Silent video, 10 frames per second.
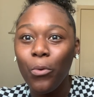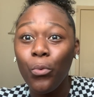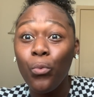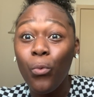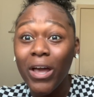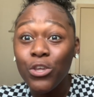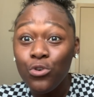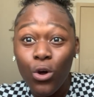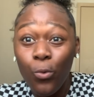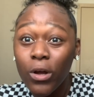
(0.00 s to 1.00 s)
where you
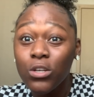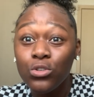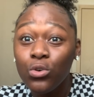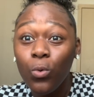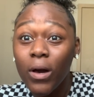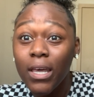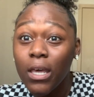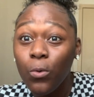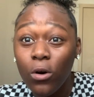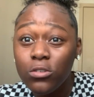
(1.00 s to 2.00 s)
don't want to do what he
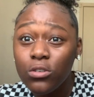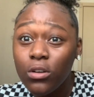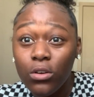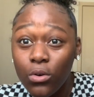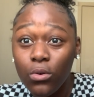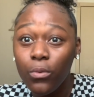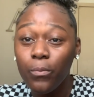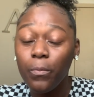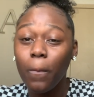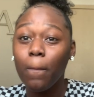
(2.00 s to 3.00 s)
wants you to do,
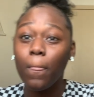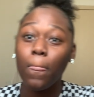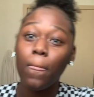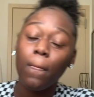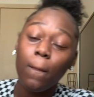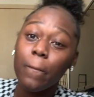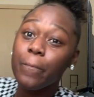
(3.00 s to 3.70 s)
run.